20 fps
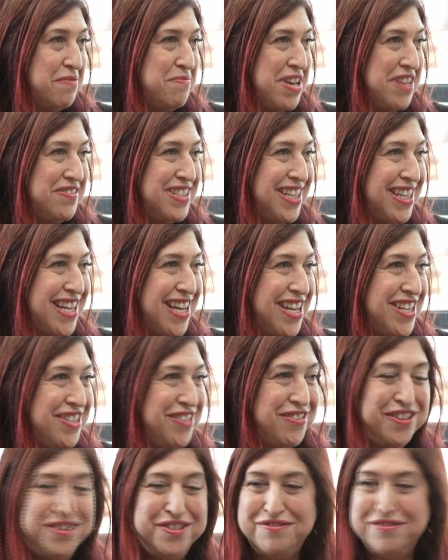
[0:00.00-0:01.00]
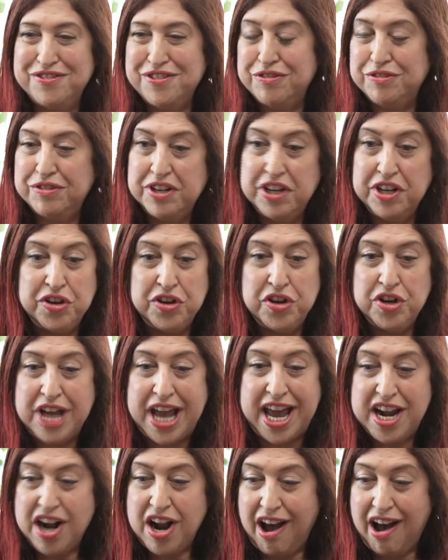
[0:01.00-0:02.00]
I may have said that to you on the phone,
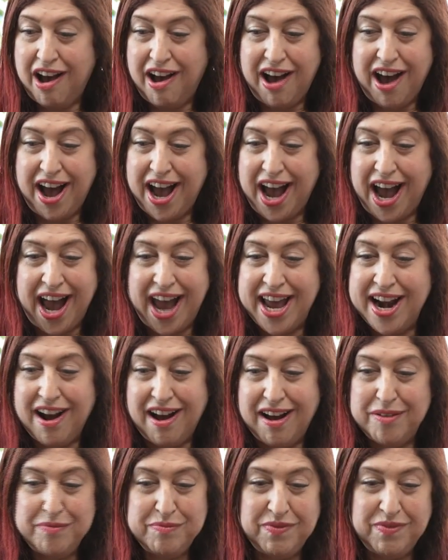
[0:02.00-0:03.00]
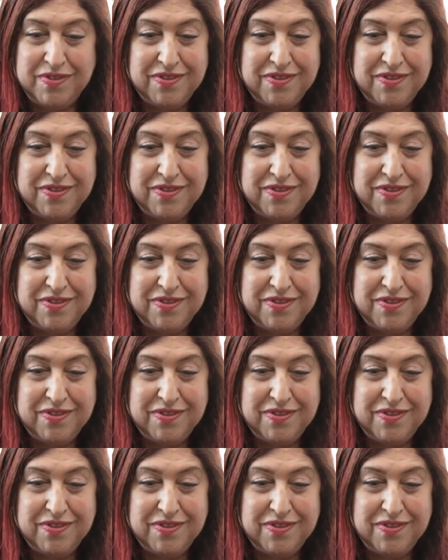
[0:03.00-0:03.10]
and and